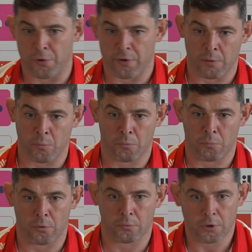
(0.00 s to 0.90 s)
But I think
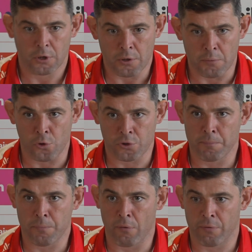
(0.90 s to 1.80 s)
what the most
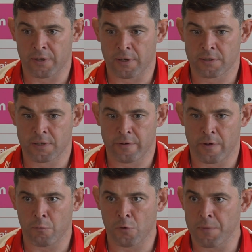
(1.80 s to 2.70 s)
important thing is
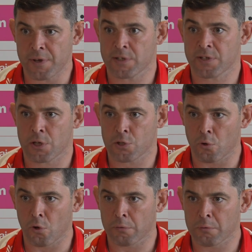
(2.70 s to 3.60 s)
that I'm committing to this
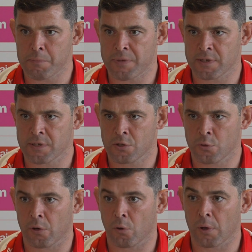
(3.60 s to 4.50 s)
role, I'm committing
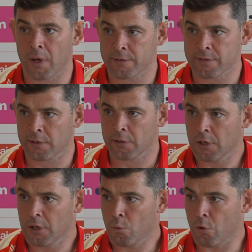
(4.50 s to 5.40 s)
to it wholeheartedly,
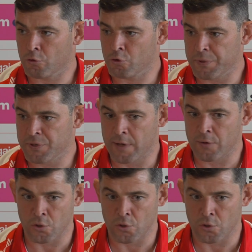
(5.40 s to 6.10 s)
100%.